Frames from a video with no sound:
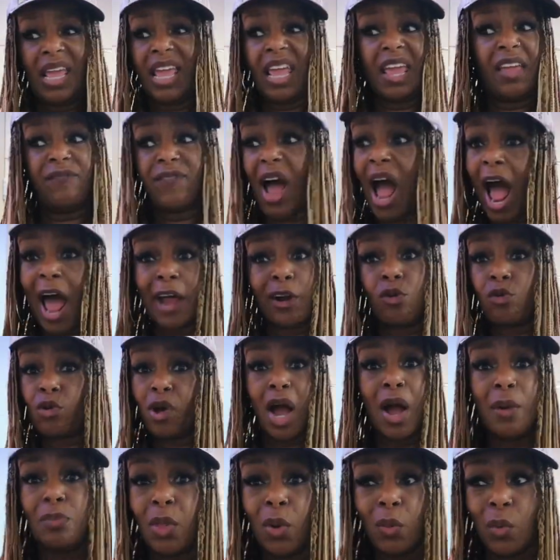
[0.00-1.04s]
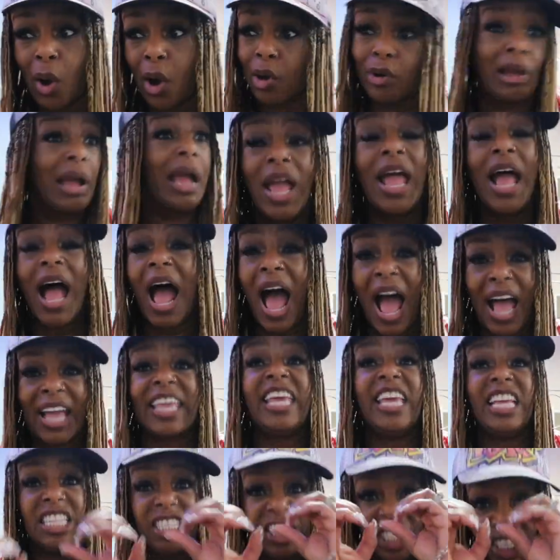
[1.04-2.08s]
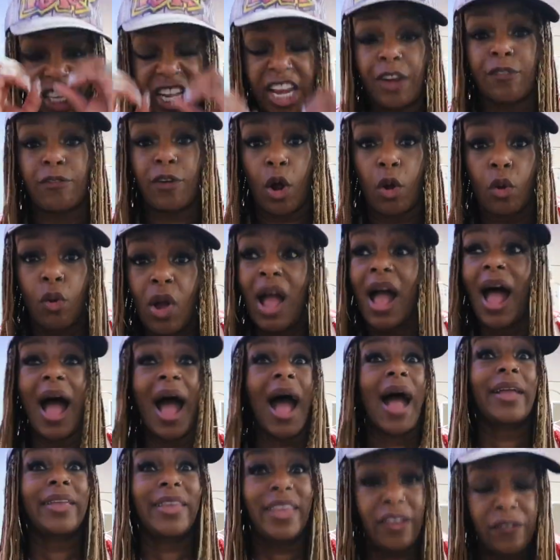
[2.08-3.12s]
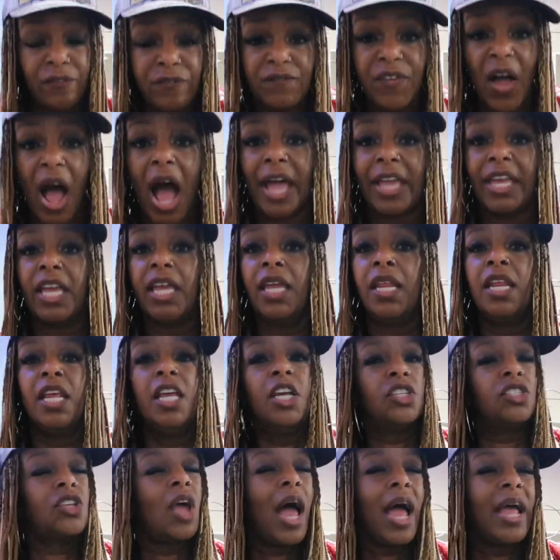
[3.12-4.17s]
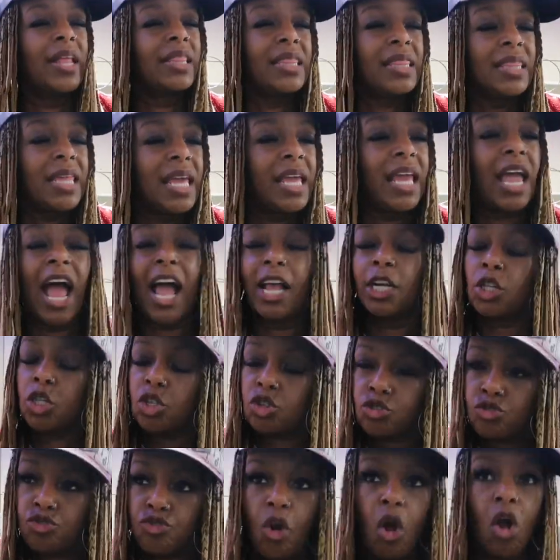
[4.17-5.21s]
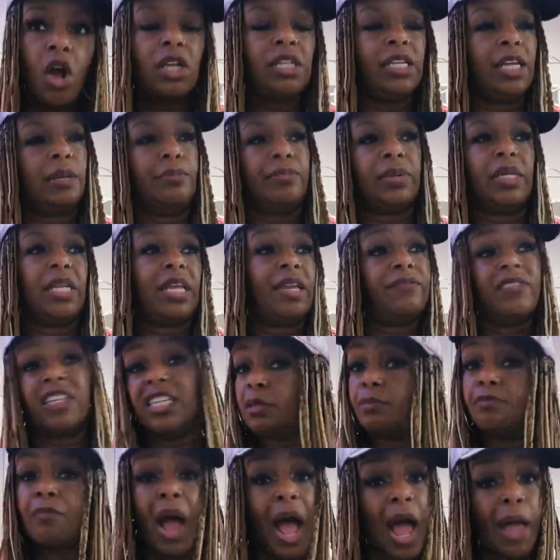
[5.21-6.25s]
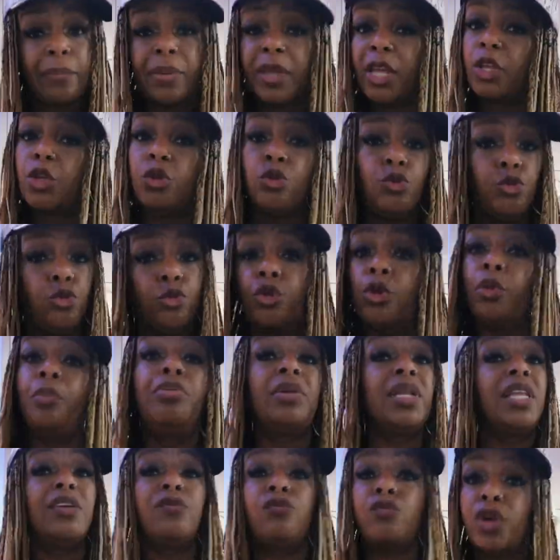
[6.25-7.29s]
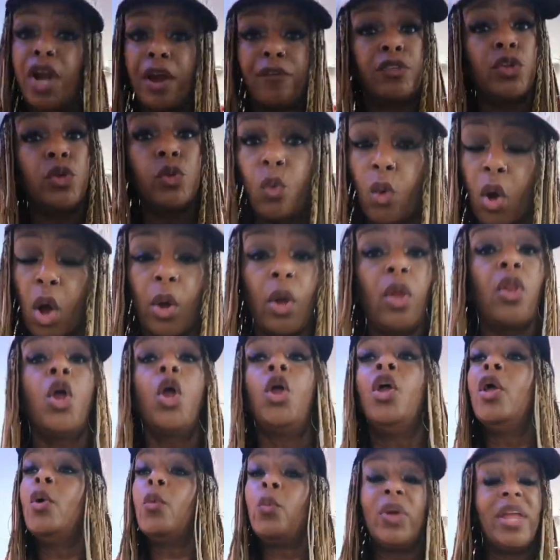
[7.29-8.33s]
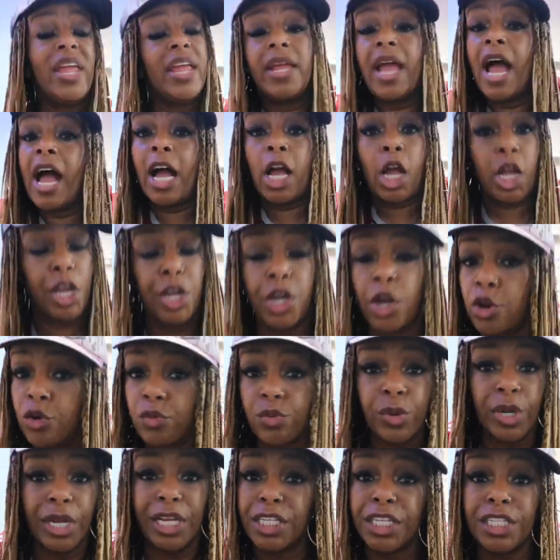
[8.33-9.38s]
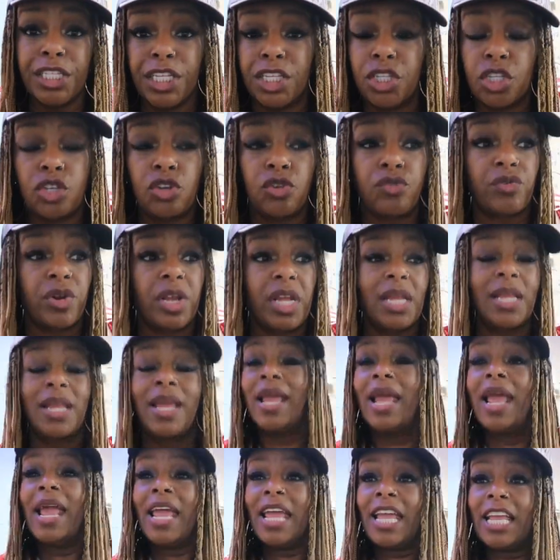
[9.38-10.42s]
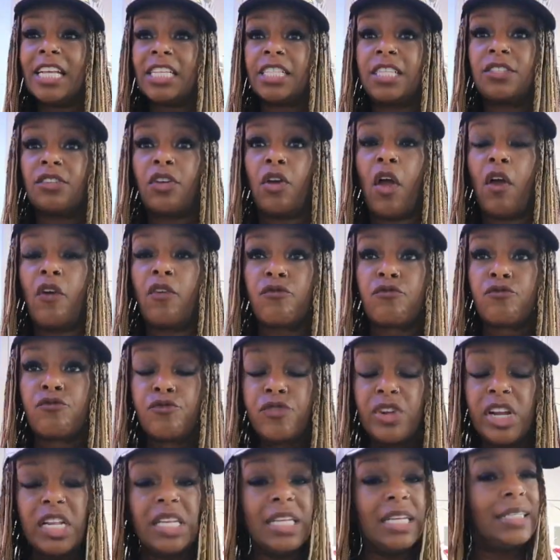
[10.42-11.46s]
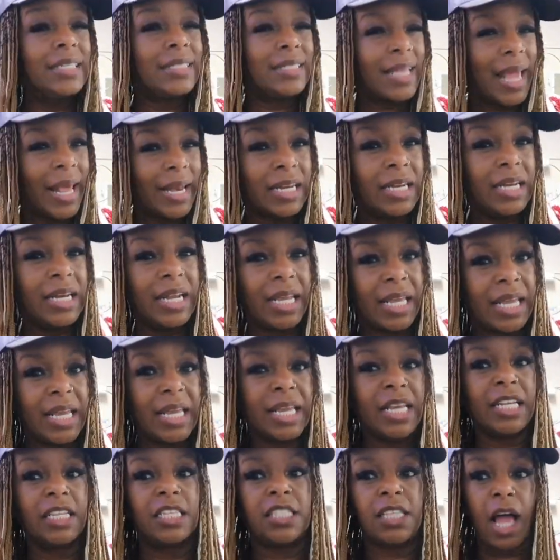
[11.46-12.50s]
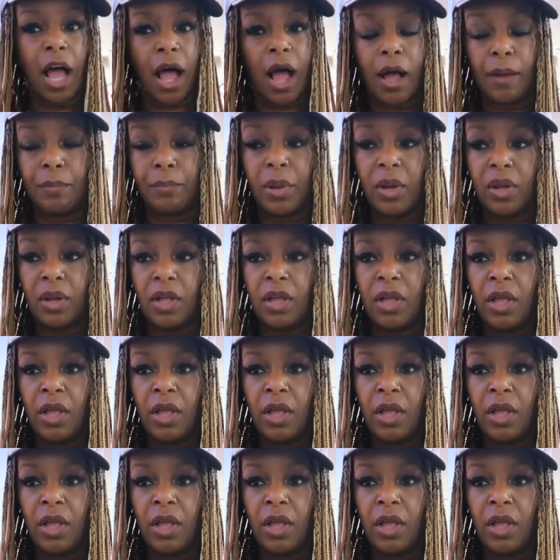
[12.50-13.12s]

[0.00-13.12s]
If I don't come to work, I get zero, I get fired. So I think, I strongly believe, this is my opinion, you can believe whatever you want, we can agree to disagree. It's really setting the kids up